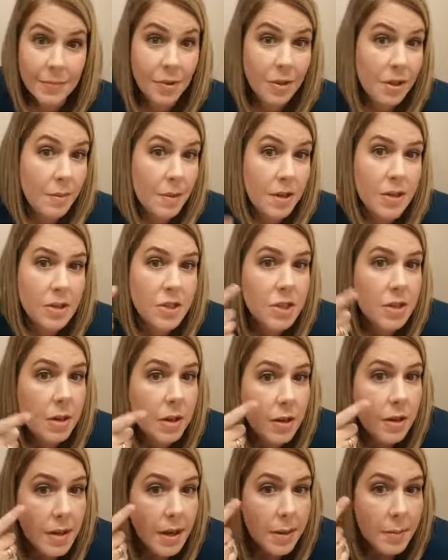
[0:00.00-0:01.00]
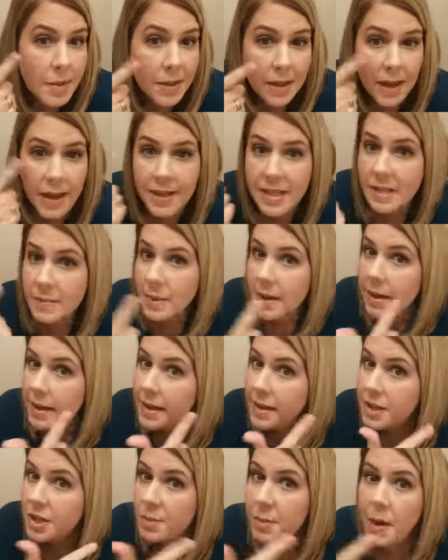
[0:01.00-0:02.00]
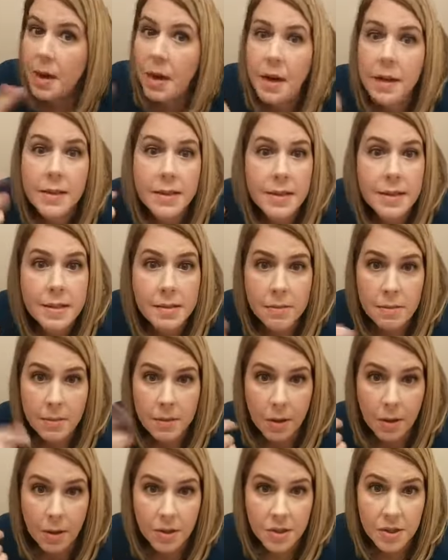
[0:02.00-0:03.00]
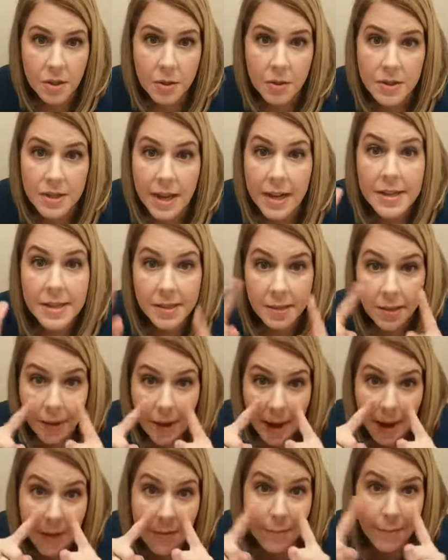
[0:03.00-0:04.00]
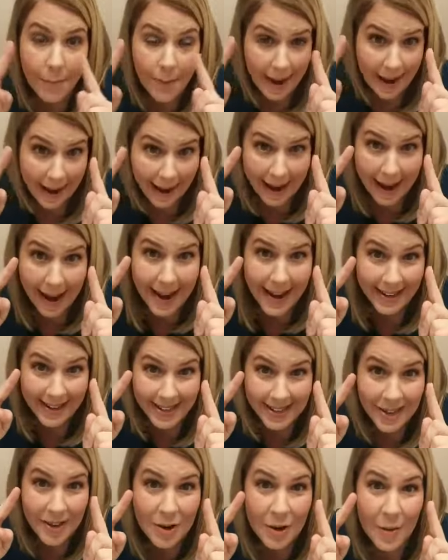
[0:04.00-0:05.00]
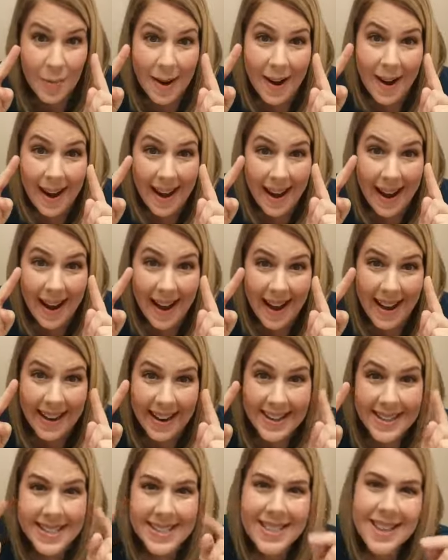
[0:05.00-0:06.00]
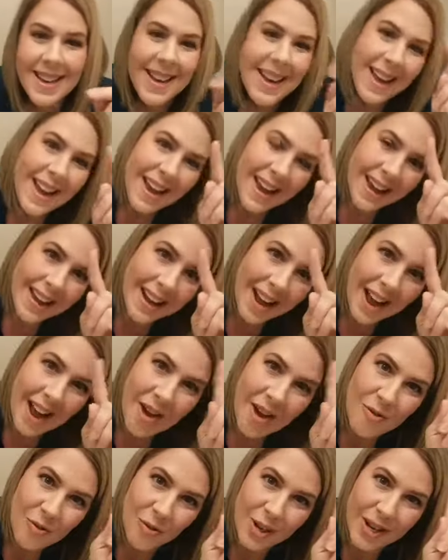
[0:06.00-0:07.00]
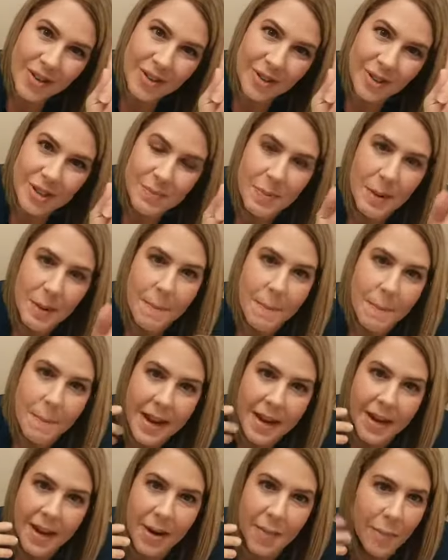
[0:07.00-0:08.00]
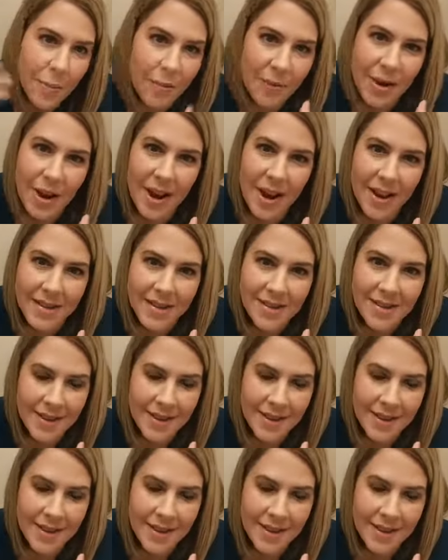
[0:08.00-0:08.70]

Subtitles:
Pretty much all that melasma, age spots, dark circles. I still have bags under my eyes and I have wrinkles, but makeup will not